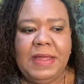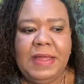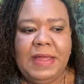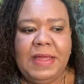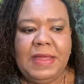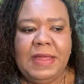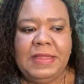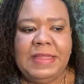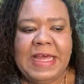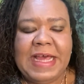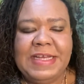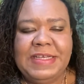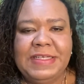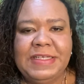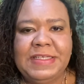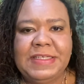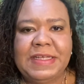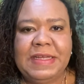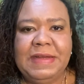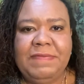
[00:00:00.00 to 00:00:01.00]
that
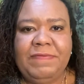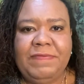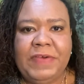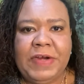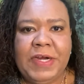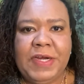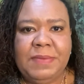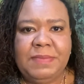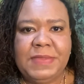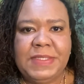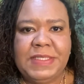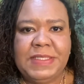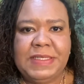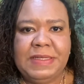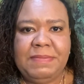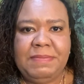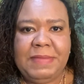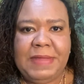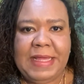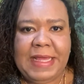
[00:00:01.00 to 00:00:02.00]
just confirms to
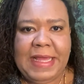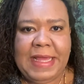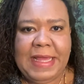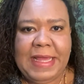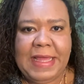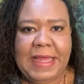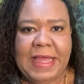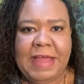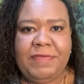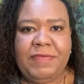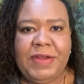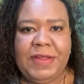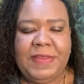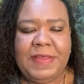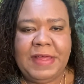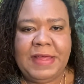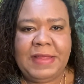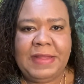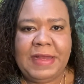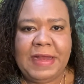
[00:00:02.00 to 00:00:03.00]
me
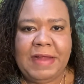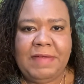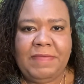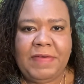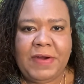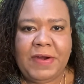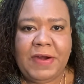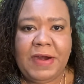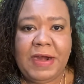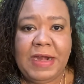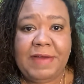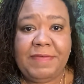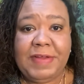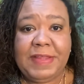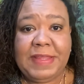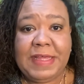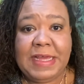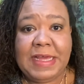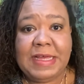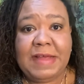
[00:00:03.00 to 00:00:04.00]
everything that I've heard,
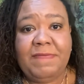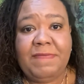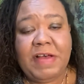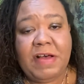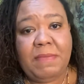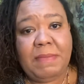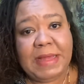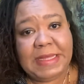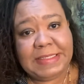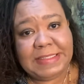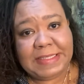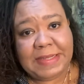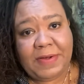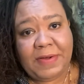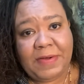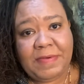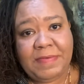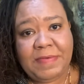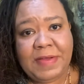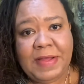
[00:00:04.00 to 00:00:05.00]
everything I felt
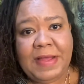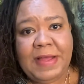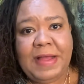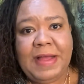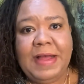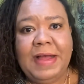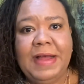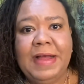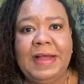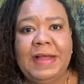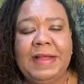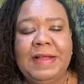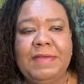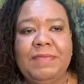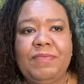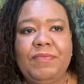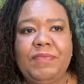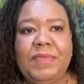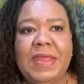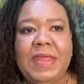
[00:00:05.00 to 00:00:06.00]
myself.
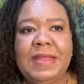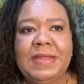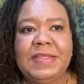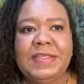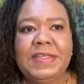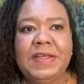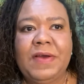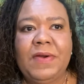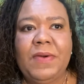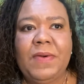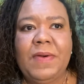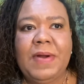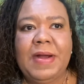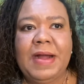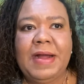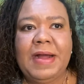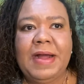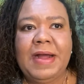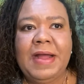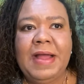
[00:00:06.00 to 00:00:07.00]
And so
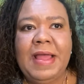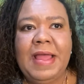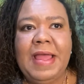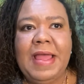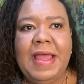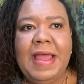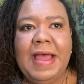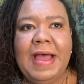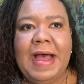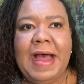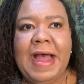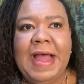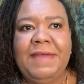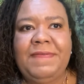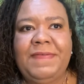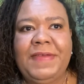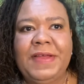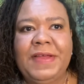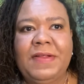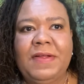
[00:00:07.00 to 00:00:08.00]
I
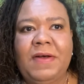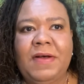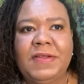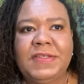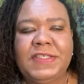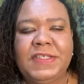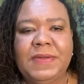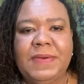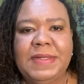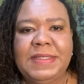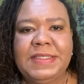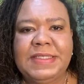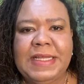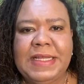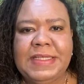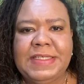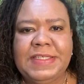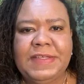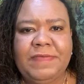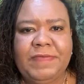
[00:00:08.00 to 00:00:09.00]
feel also a
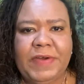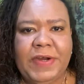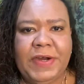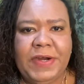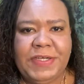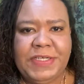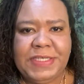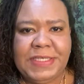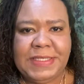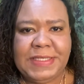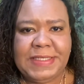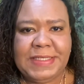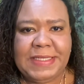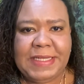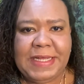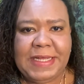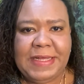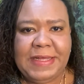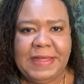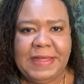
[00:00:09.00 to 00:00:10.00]
sense of
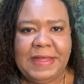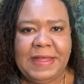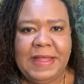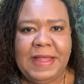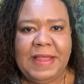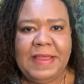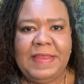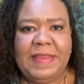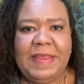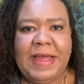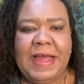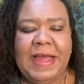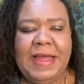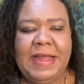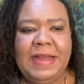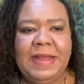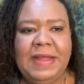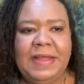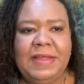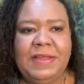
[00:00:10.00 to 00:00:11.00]
urgency
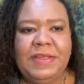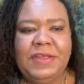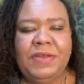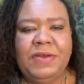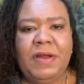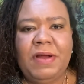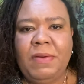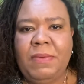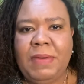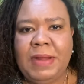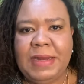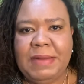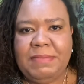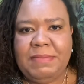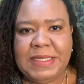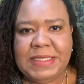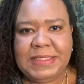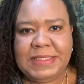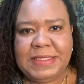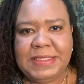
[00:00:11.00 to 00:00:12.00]
that you don't want to
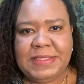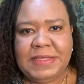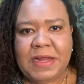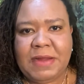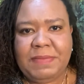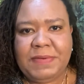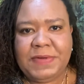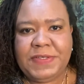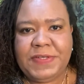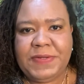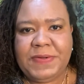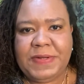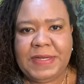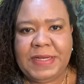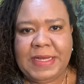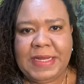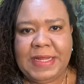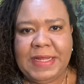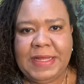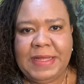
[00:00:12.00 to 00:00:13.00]
miss this
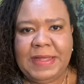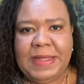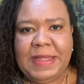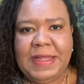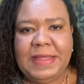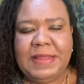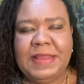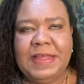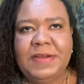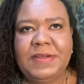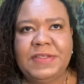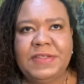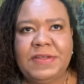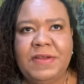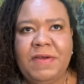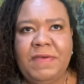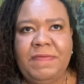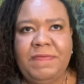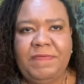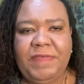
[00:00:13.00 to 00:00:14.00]
opportunity. There's
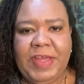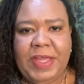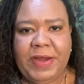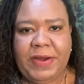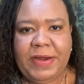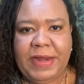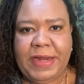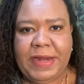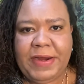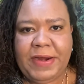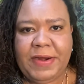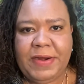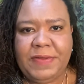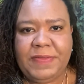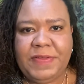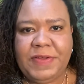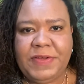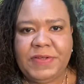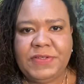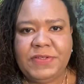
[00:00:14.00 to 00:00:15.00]
no fear here.
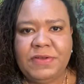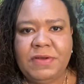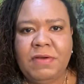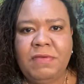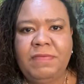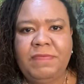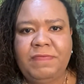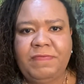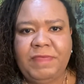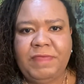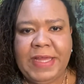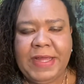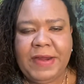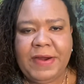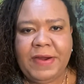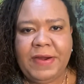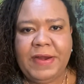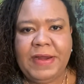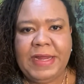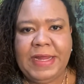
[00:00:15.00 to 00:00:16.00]
There's no
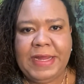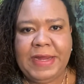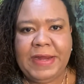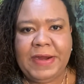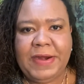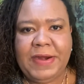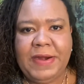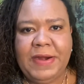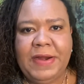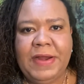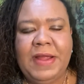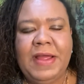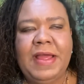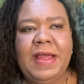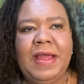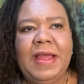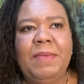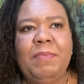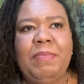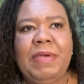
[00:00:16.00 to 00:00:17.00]
fear here.
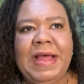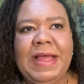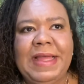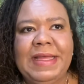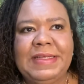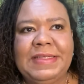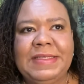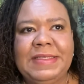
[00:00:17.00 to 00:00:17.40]
But